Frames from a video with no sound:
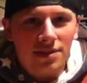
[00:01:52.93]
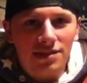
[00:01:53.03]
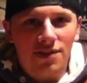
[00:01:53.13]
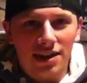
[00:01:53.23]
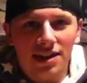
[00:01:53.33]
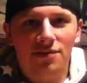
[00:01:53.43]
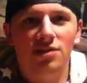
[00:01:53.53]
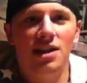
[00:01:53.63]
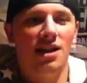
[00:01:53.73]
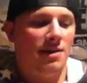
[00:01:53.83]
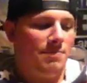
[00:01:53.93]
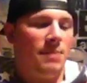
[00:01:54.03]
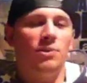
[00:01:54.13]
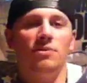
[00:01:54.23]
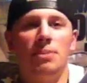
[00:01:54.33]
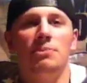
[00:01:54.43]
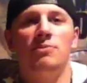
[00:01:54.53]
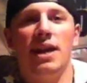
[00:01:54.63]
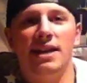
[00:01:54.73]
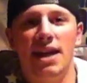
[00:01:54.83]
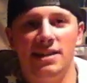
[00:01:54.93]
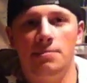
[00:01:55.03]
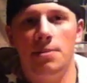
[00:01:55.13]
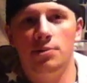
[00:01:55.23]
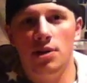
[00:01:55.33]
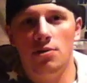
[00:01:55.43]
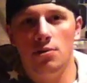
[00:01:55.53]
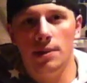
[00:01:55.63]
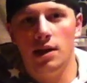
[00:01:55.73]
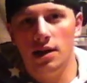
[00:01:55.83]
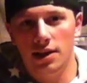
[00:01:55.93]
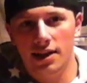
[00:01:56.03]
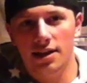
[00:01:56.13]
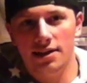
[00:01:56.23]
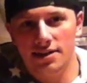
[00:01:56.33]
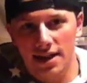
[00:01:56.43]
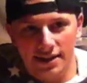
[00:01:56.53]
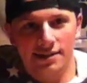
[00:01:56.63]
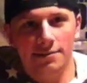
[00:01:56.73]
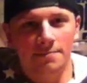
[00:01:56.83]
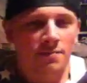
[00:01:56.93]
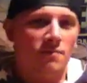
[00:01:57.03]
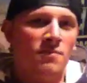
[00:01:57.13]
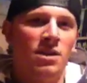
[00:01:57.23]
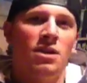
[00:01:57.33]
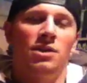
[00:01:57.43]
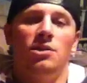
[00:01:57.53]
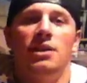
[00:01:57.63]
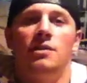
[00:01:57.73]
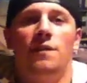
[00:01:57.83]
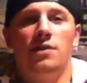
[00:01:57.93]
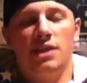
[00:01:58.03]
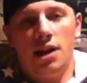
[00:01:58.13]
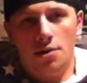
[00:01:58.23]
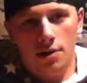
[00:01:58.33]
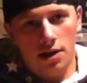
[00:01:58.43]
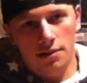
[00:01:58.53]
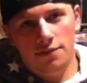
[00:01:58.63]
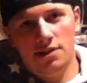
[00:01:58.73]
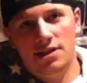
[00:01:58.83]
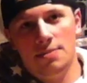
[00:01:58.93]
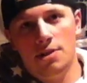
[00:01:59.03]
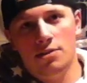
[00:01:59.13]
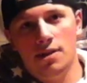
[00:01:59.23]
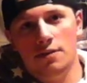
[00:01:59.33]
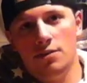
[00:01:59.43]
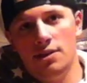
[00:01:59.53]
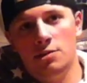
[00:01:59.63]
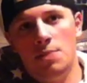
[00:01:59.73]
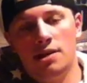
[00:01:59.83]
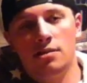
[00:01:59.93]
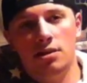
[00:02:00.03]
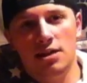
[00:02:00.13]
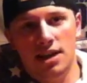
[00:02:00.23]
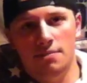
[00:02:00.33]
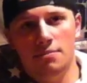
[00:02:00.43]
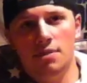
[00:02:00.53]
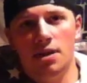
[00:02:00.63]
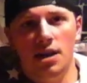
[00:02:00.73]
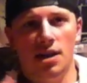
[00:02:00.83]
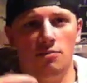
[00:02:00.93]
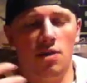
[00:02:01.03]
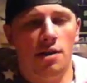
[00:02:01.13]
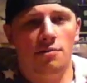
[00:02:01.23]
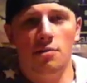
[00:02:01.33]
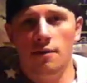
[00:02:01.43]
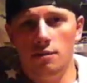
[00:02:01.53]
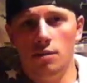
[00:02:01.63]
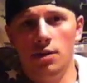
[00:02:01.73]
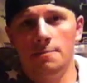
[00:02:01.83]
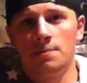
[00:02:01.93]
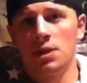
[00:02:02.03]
It's very level. People recognize it. People know who we are. It's nice. So that's the first tip I would give you is pick a good name. Run it through everyone.